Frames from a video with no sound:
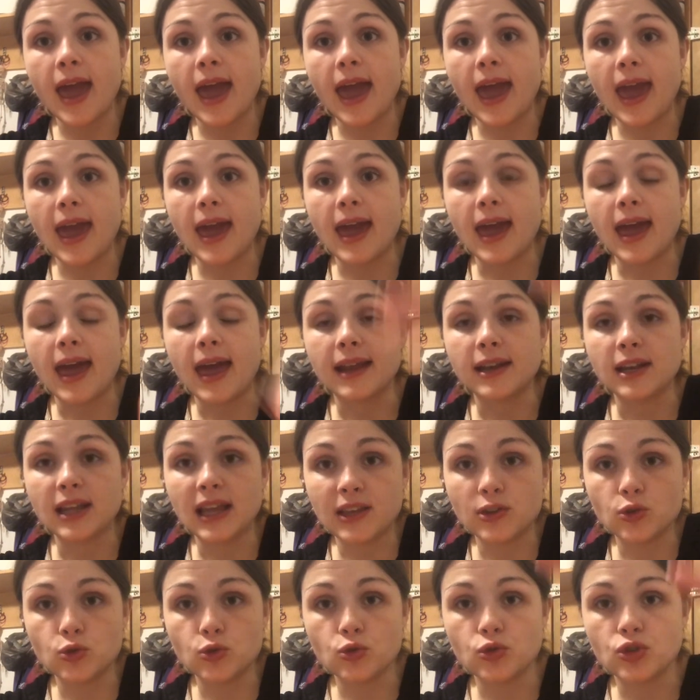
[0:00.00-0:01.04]
And
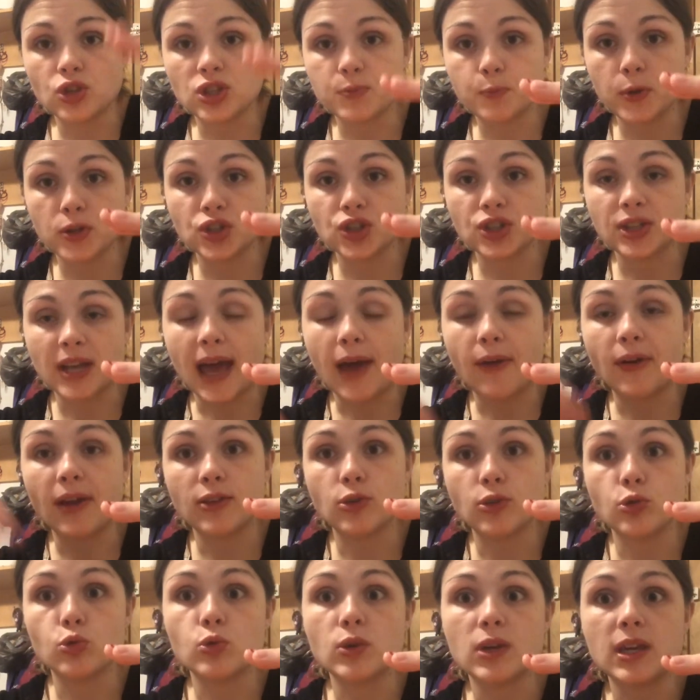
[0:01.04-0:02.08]
you just push it down
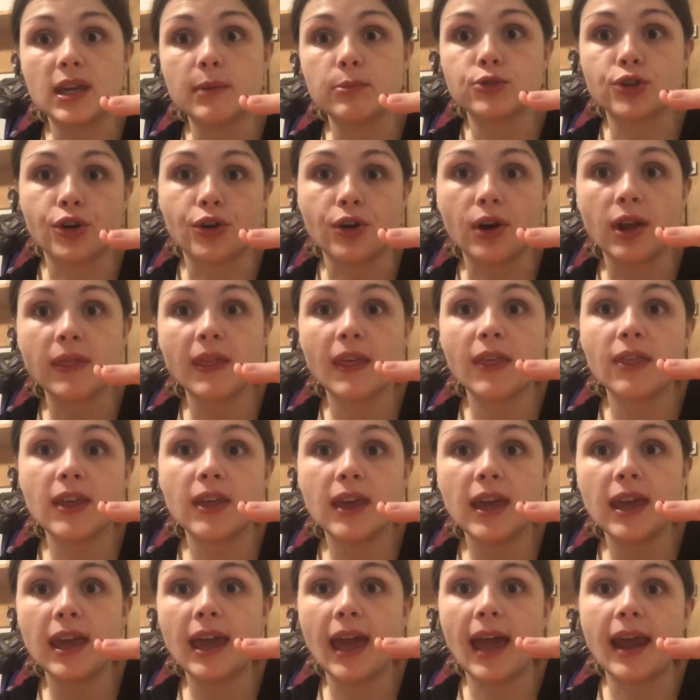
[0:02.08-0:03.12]
and you keep turning the
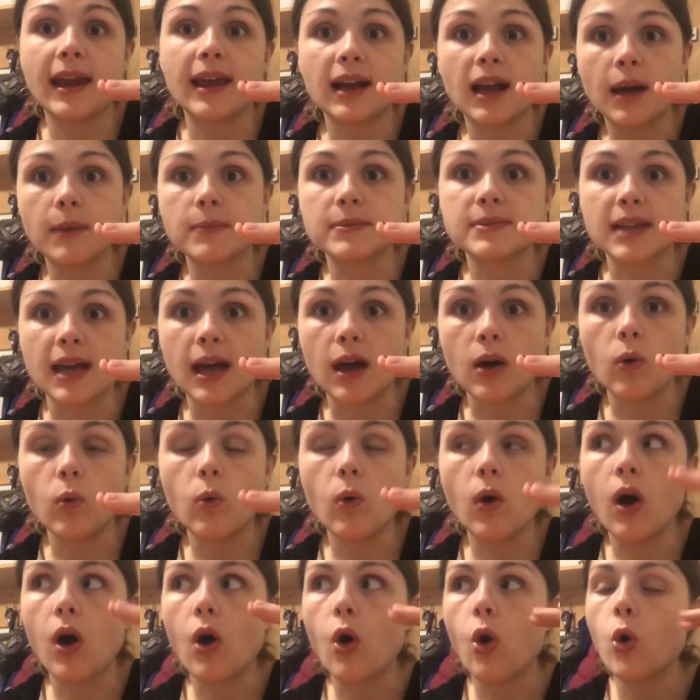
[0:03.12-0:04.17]
thing and it comes
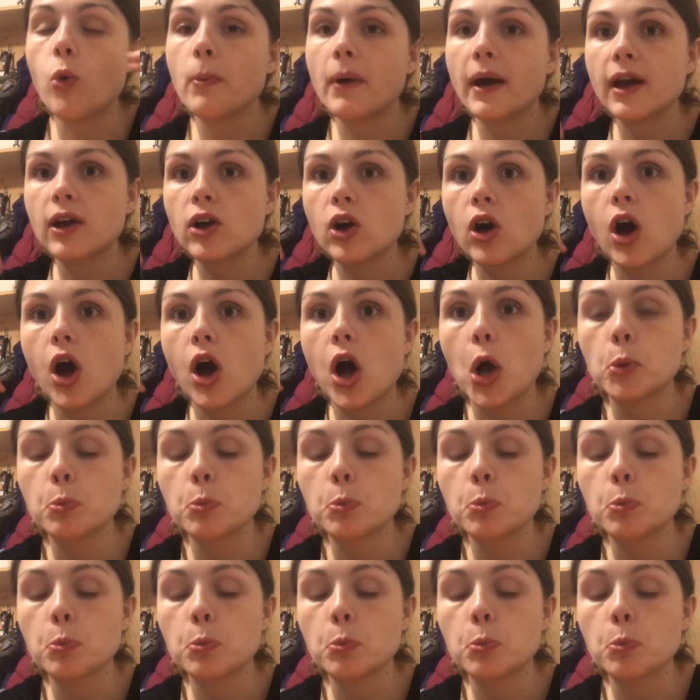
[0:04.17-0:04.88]
out. Oh my God.